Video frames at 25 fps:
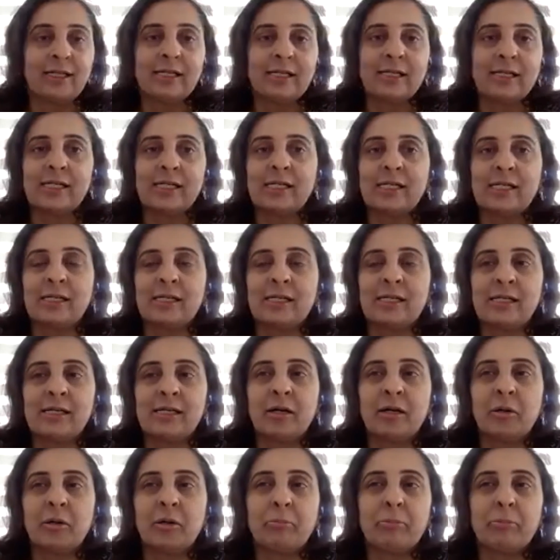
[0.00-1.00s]

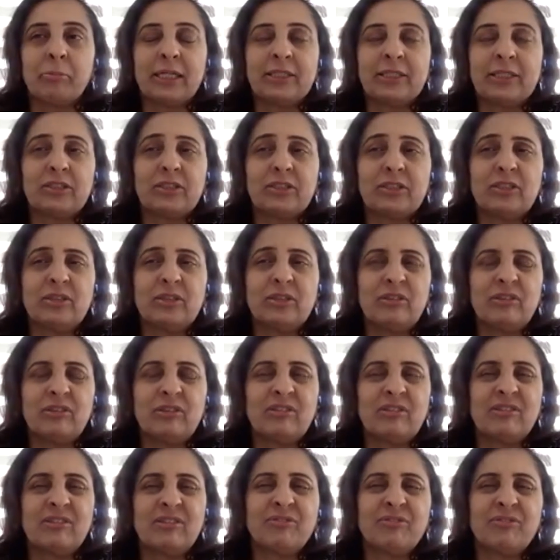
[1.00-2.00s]
But
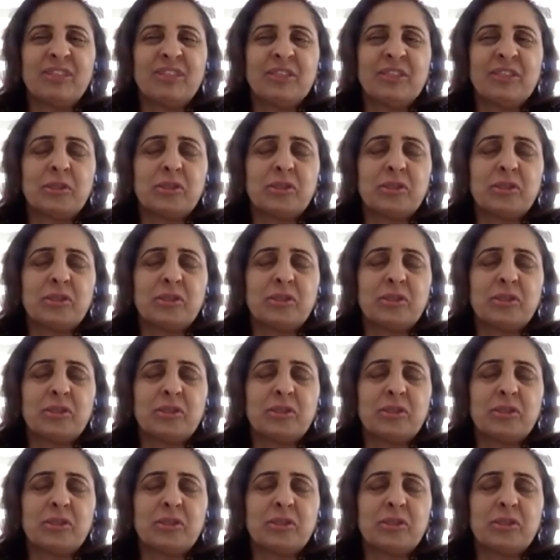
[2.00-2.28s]
we're